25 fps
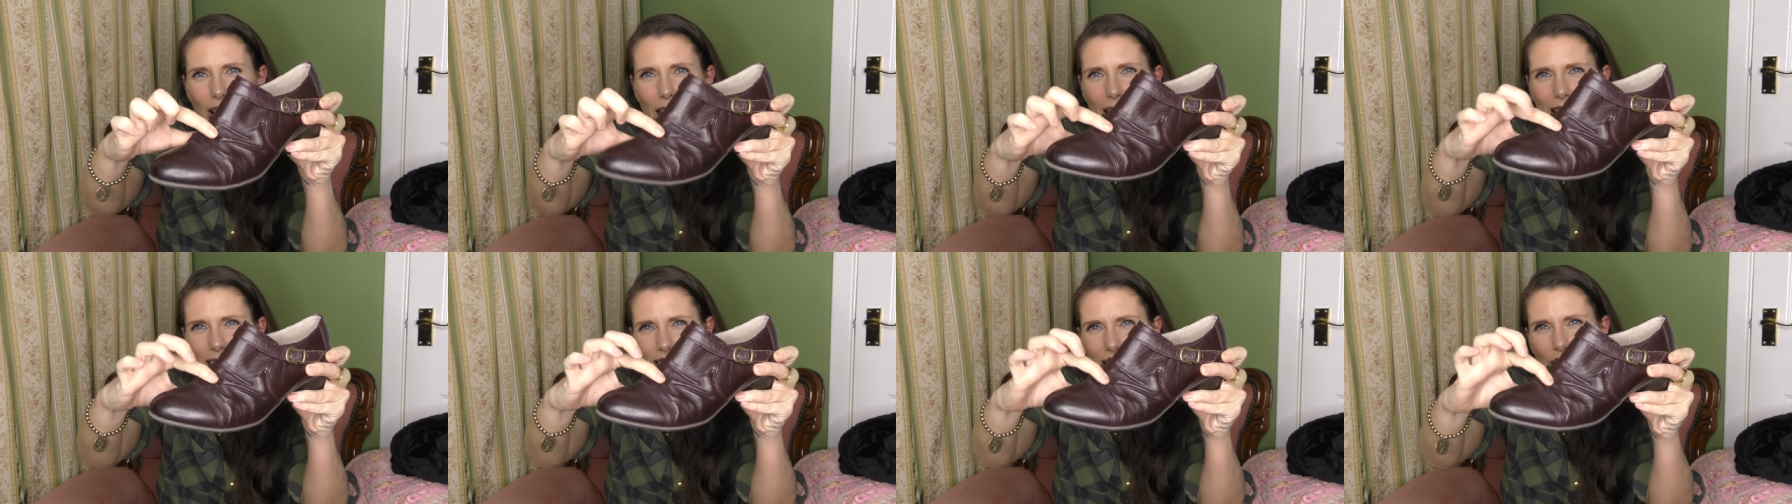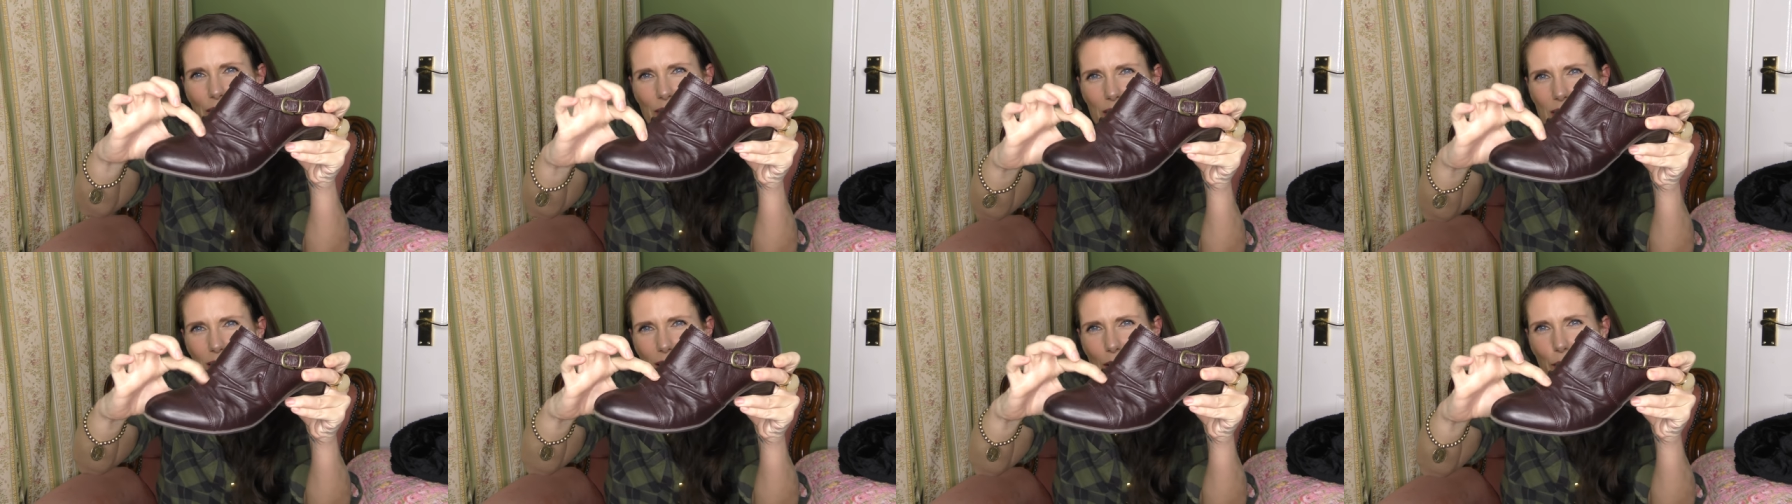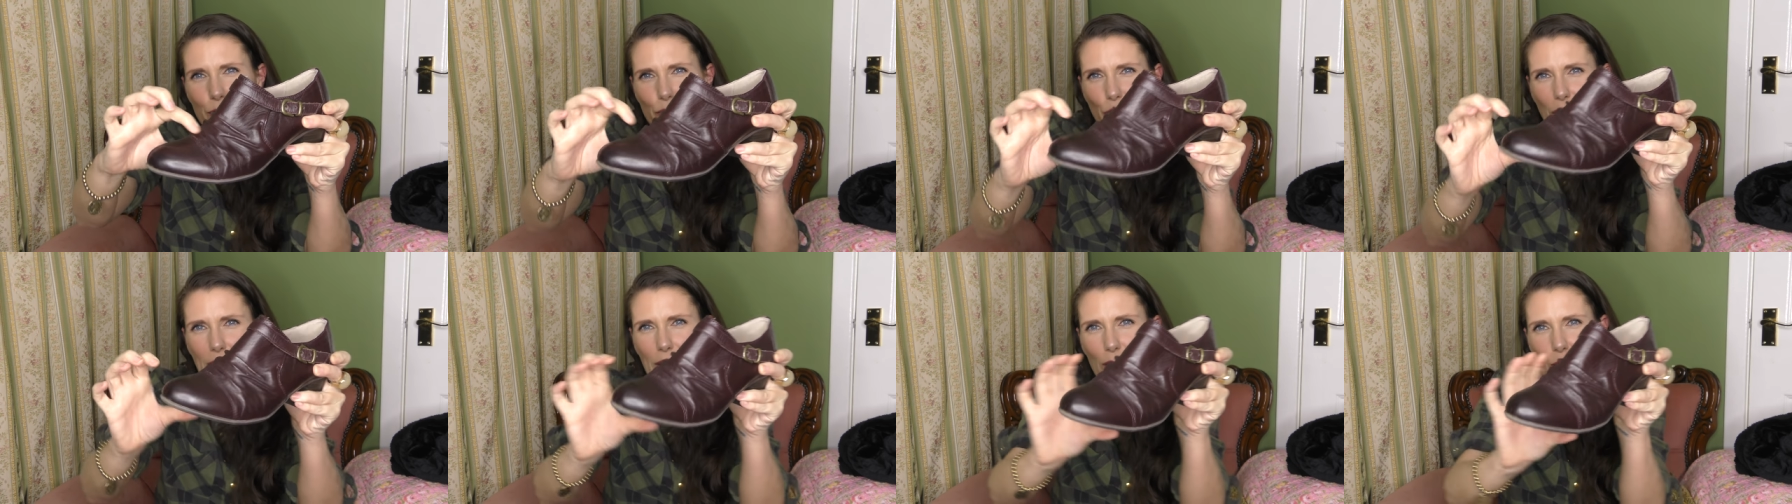as if it's
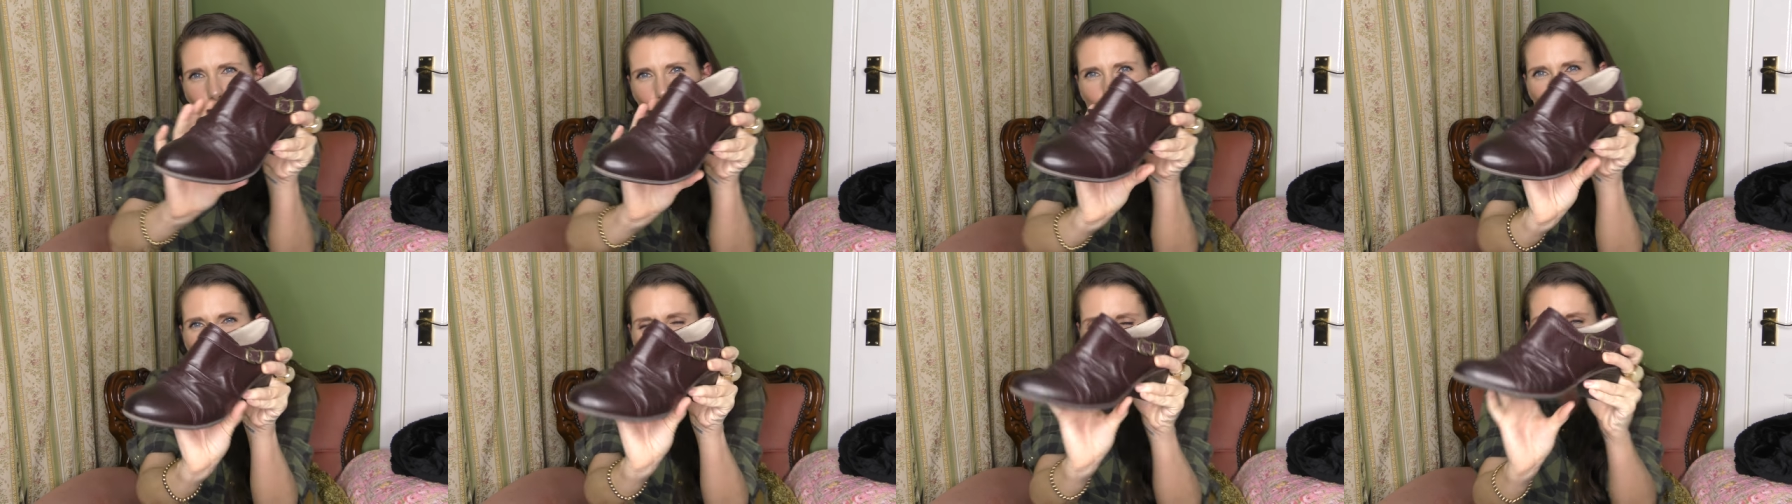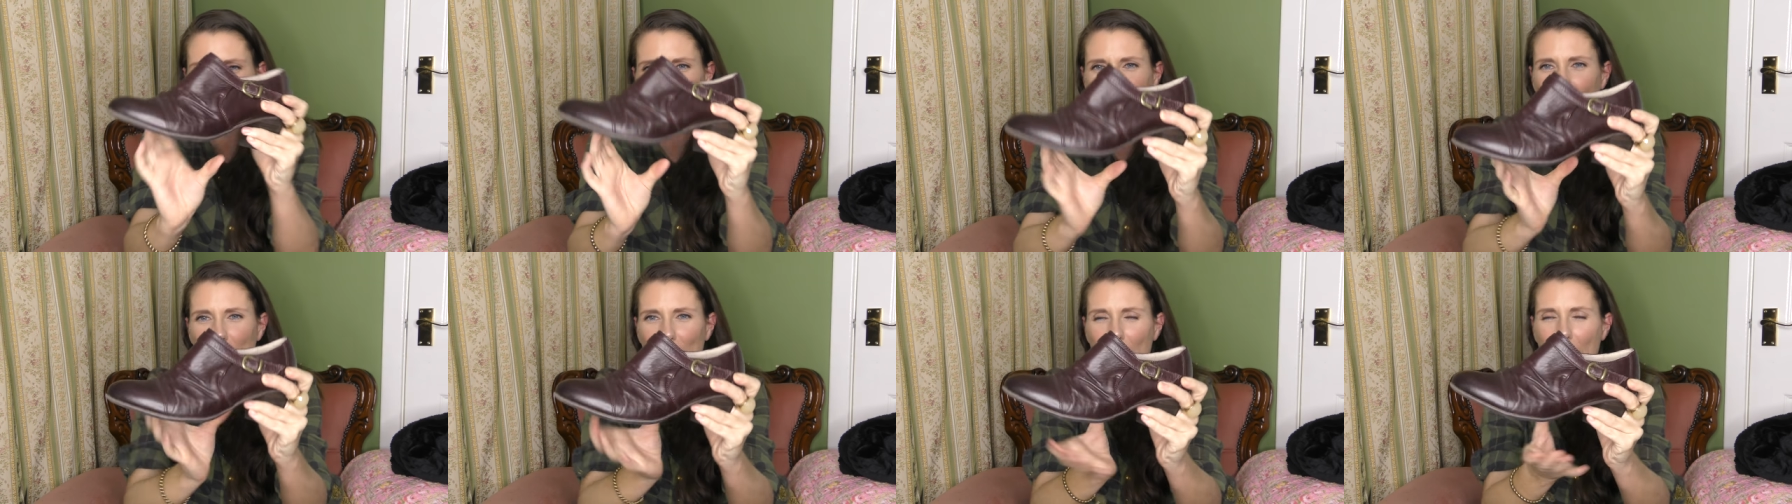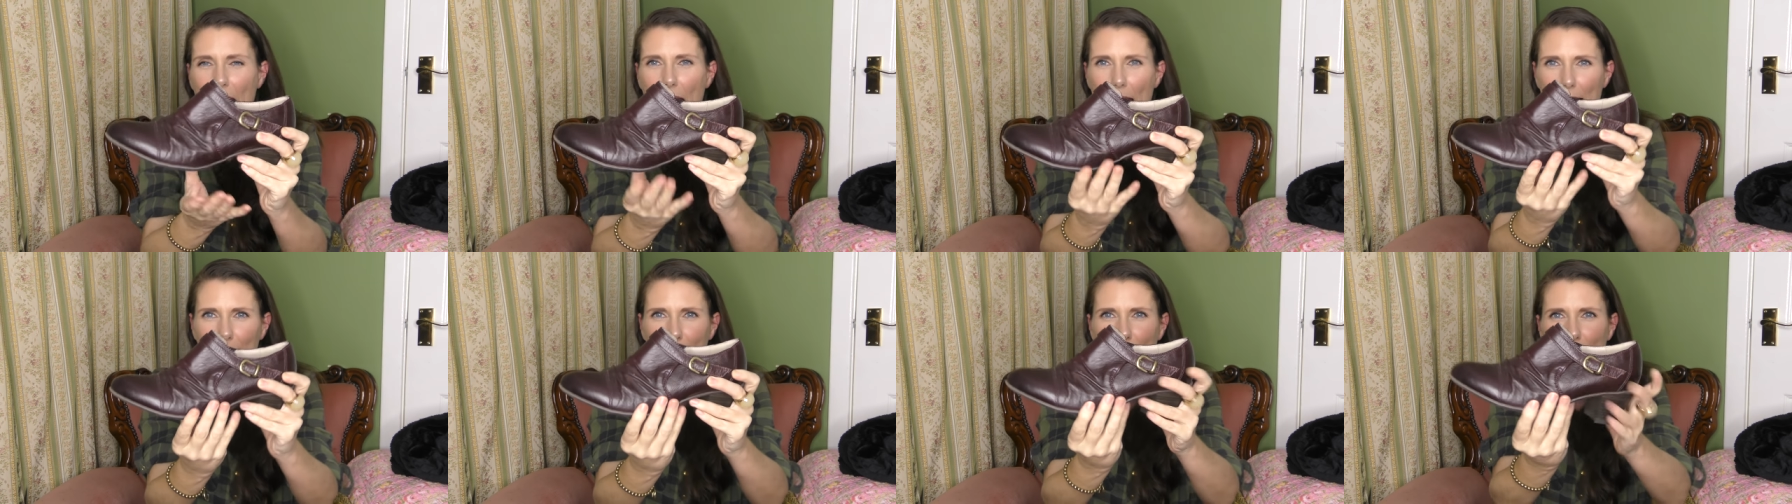like wrinkled, but it's like
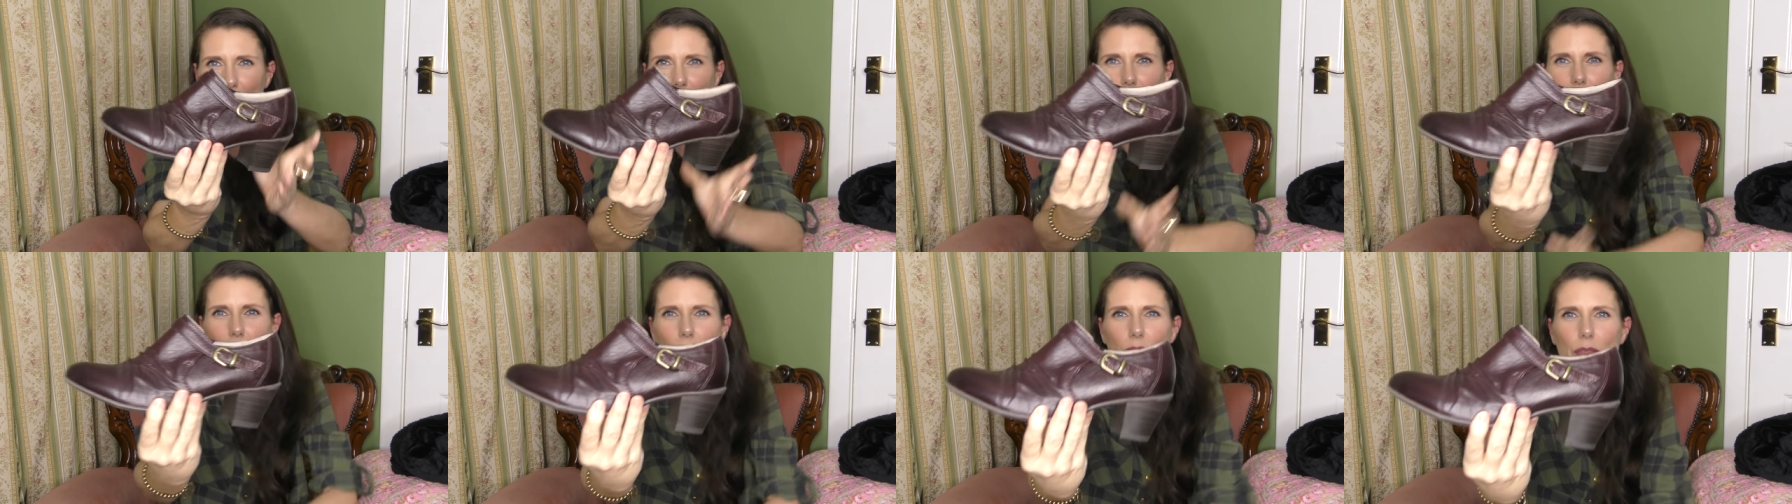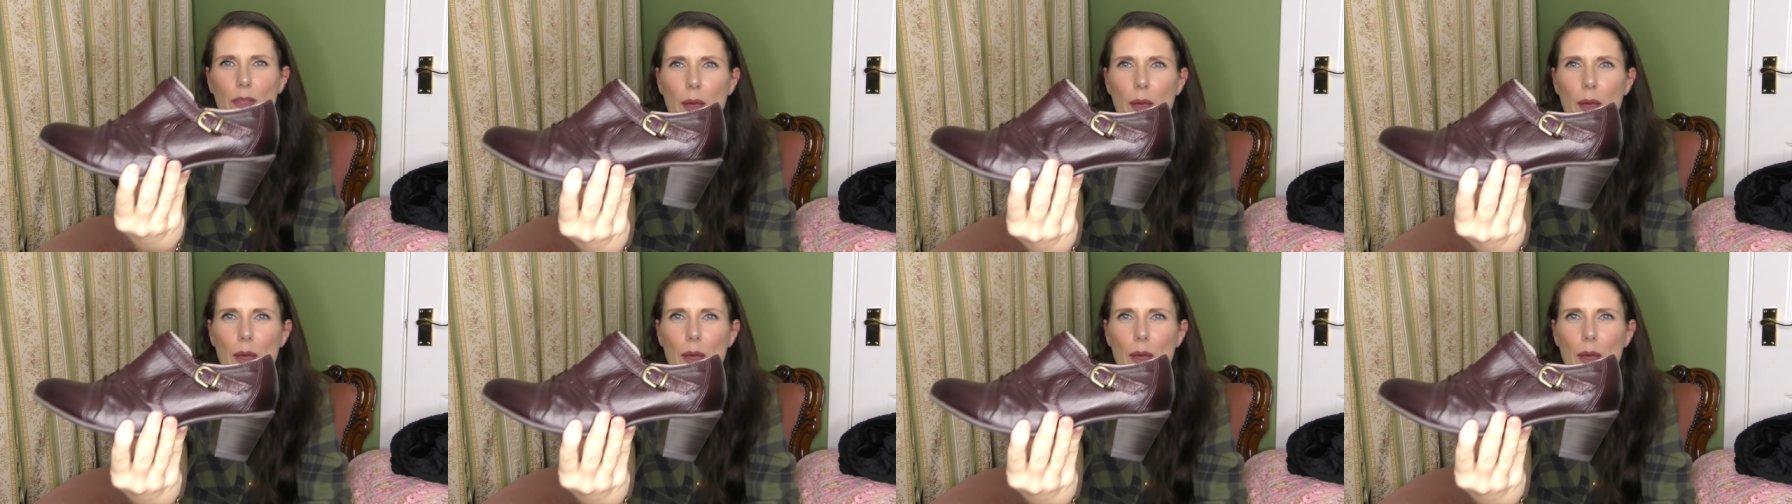in